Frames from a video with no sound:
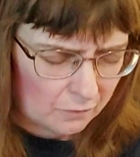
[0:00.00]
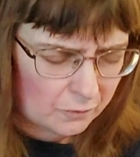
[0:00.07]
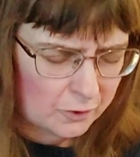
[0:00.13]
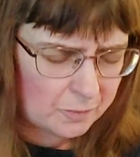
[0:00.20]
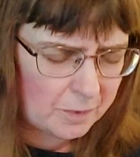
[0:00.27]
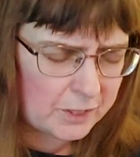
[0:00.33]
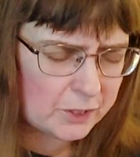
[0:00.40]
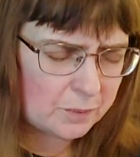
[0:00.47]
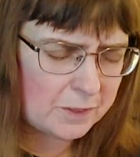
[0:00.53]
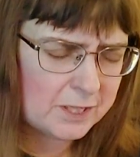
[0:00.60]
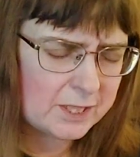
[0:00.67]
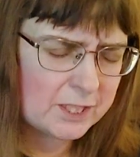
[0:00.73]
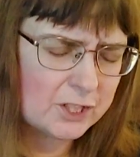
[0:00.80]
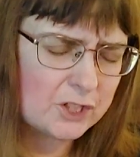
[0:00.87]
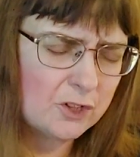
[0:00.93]
for my sweet
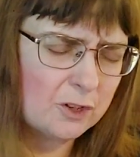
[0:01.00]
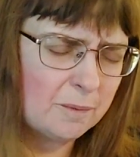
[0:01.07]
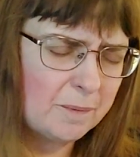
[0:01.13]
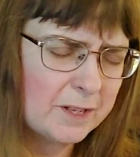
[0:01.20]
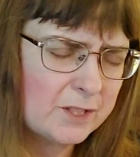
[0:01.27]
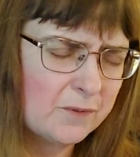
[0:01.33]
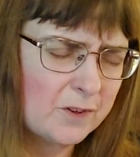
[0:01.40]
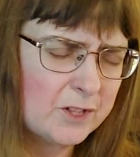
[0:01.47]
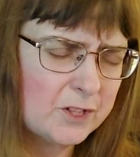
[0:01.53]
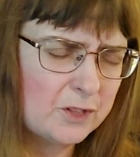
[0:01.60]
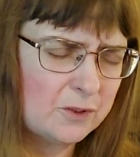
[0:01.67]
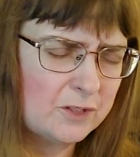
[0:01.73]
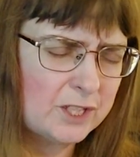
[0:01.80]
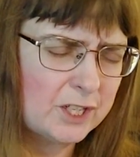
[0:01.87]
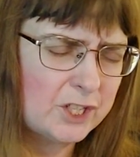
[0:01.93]
sister and best friend
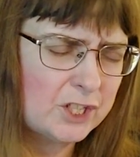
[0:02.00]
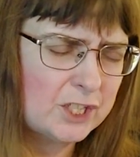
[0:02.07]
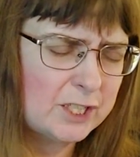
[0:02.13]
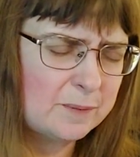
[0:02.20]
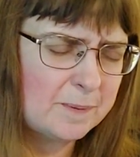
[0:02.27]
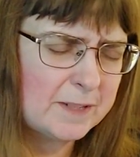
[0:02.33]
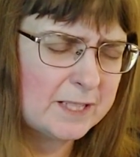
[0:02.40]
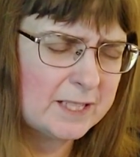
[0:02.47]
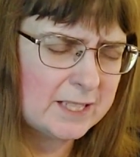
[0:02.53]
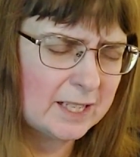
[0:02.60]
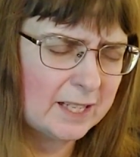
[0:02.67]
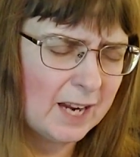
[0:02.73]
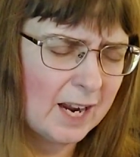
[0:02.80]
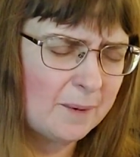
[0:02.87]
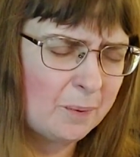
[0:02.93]
Susie as she's been
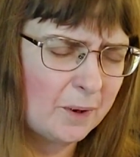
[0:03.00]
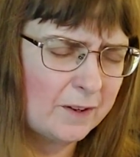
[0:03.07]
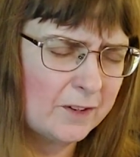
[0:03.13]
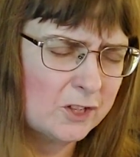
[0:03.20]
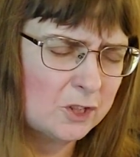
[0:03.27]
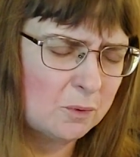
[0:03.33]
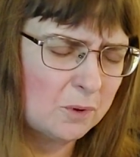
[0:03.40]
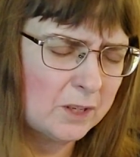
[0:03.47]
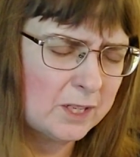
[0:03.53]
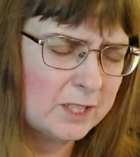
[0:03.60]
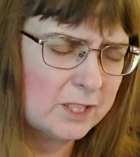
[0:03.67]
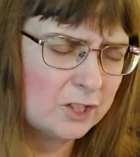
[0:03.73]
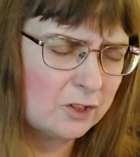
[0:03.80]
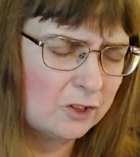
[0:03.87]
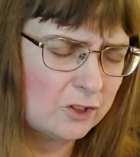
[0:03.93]
sick. I pray that you will
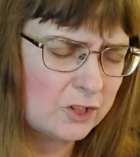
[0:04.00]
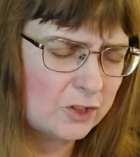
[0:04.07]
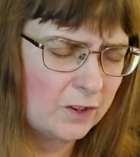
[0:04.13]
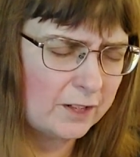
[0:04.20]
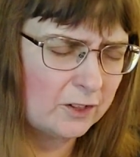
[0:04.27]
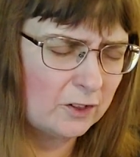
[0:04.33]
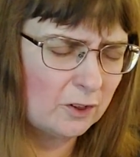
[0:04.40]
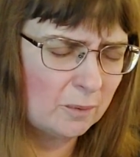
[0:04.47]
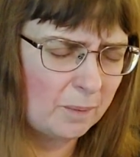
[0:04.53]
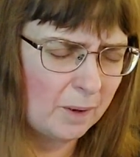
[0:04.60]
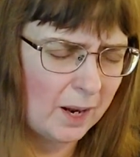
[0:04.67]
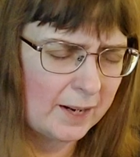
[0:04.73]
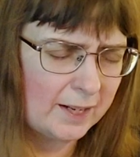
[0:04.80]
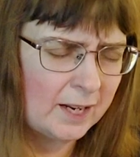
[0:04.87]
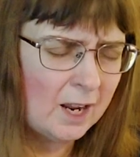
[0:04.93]
continue to strengthen her
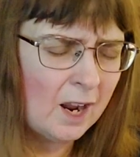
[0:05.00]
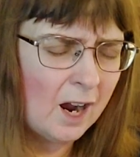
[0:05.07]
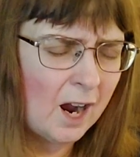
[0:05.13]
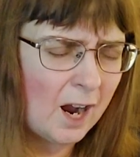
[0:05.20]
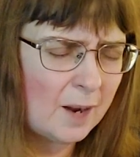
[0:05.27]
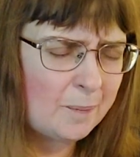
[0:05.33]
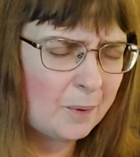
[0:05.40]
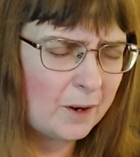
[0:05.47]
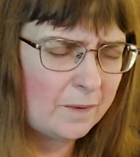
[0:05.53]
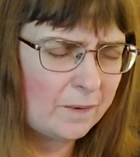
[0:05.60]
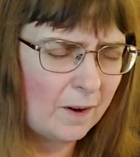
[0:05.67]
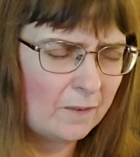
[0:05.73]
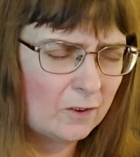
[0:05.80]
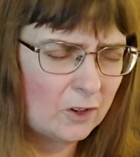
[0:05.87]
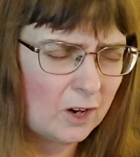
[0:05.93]
body. I pray,
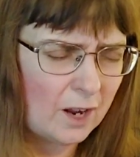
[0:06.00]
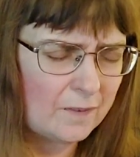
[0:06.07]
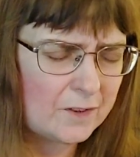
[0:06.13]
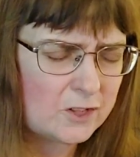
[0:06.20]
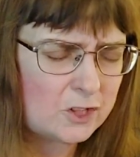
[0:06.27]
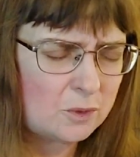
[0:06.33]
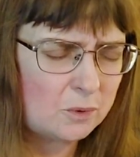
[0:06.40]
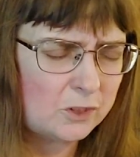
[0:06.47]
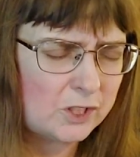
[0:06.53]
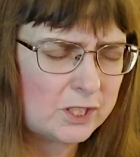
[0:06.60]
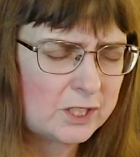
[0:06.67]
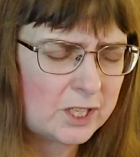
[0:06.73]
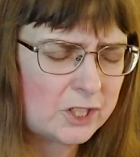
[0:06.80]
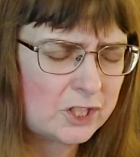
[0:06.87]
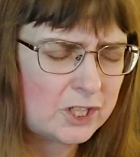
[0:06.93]
Father God, that you will
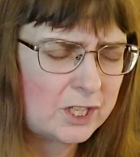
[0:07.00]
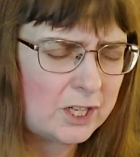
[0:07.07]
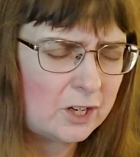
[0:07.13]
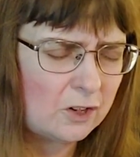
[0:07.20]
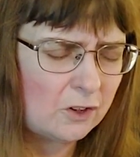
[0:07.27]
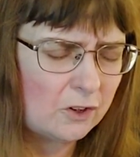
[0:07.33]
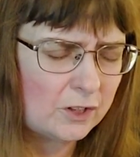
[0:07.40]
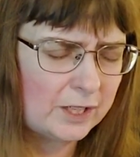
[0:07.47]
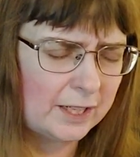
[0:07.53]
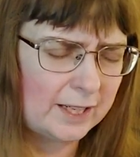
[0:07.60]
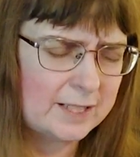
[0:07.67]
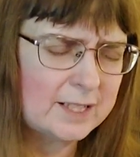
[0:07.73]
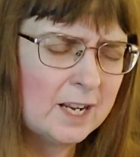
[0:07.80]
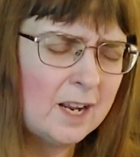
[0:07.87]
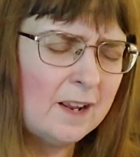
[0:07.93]
just touch and heal her
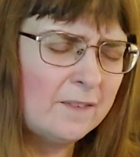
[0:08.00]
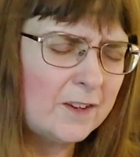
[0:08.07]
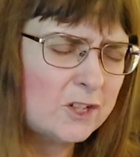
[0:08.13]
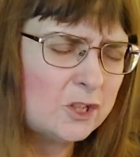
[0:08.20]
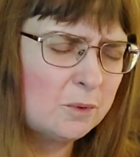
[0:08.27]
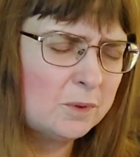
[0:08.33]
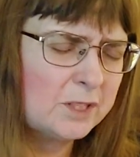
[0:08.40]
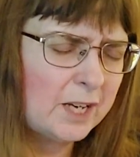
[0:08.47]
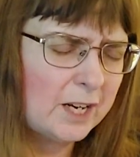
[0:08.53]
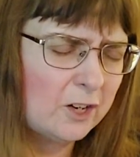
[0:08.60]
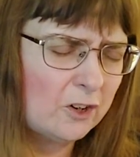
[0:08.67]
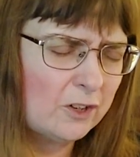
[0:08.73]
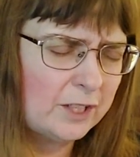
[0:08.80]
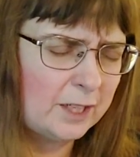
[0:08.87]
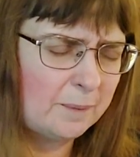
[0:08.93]
knees, that you will take
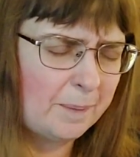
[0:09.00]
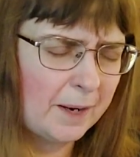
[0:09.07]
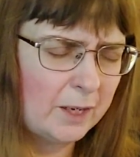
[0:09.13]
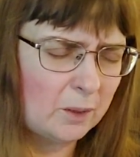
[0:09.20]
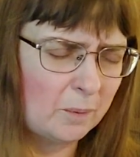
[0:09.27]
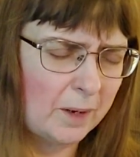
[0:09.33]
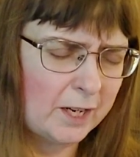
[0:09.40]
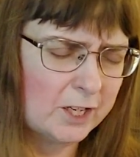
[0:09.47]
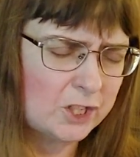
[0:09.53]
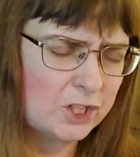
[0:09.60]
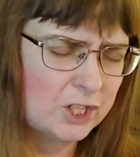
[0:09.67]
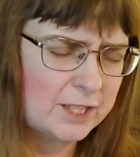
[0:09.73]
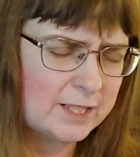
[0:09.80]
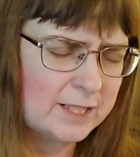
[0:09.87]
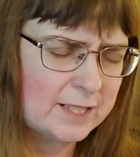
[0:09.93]
her knee pain away in
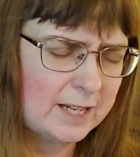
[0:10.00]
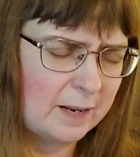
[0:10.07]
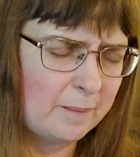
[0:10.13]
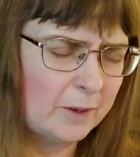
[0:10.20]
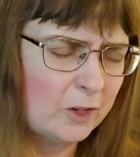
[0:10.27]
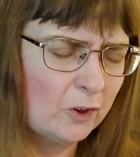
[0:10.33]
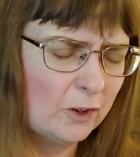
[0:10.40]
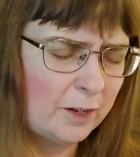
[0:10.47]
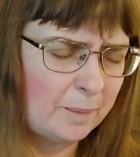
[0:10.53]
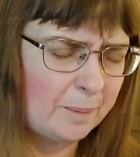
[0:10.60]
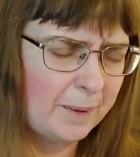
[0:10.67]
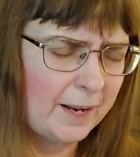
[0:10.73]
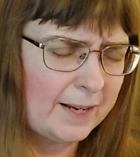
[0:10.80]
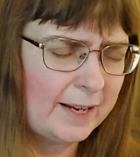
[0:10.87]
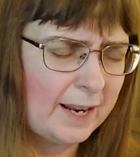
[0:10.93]
Jesus' name and her hip
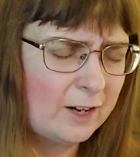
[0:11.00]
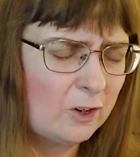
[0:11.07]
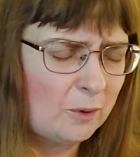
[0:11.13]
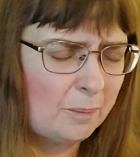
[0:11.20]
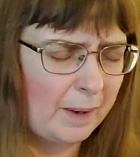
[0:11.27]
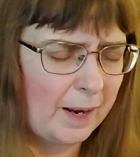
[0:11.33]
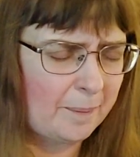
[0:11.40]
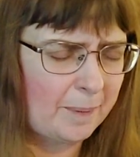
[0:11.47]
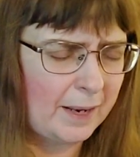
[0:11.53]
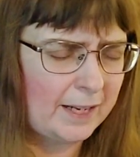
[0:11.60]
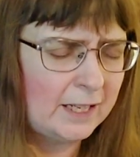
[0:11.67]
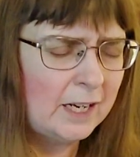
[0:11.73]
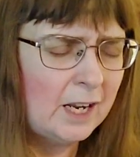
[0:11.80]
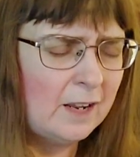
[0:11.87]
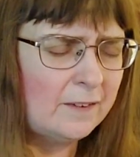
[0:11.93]
pain and her back
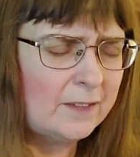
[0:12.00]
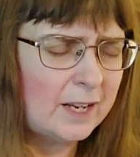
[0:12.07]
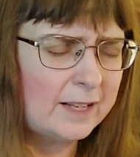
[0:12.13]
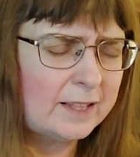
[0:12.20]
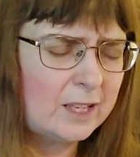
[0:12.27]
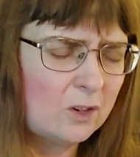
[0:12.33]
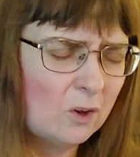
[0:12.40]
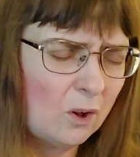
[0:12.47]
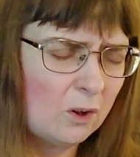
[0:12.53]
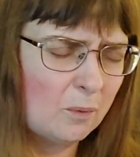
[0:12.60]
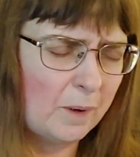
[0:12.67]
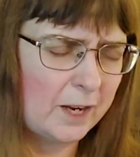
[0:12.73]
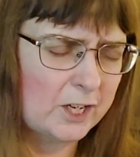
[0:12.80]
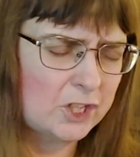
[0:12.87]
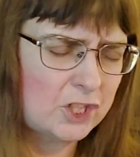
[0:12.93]
pain. Take that all
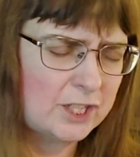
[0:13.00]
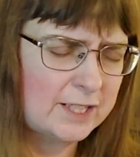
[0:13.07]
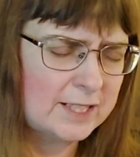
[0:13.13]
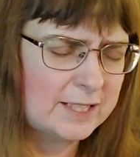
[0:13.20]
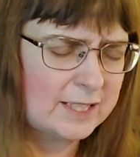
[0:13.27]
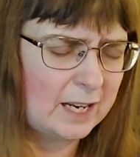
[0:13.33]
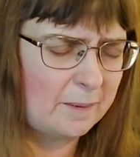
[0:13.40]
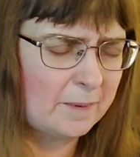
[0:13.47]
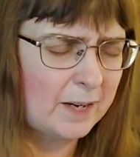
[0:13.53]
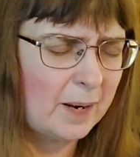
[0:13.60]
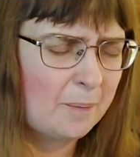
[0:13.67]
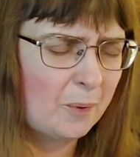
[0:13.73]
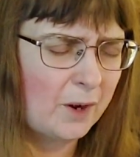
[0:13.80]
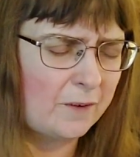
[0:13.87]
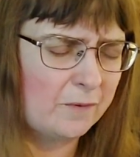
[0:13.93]
away in Jesus' name. And I
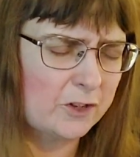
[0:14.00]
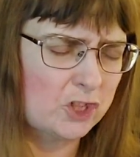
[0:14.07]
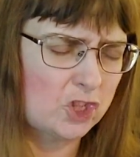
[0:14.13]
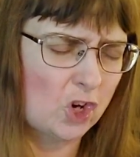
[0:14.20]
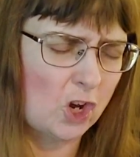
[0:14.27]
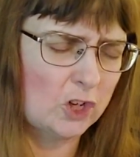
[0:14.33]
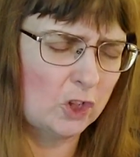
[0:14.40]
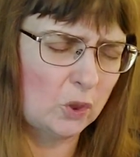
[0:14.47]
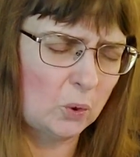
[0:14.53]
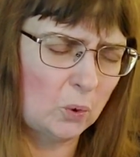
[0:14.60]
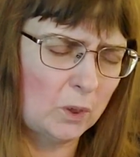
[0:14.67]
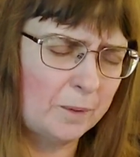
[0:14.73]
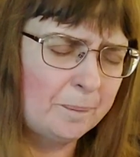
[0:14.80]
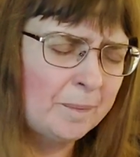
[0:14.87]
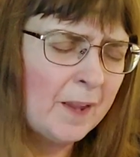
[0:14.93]
pray for Shauna,
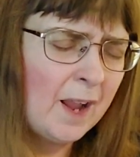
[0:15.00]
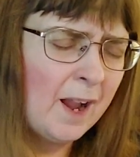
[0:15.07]
Lord.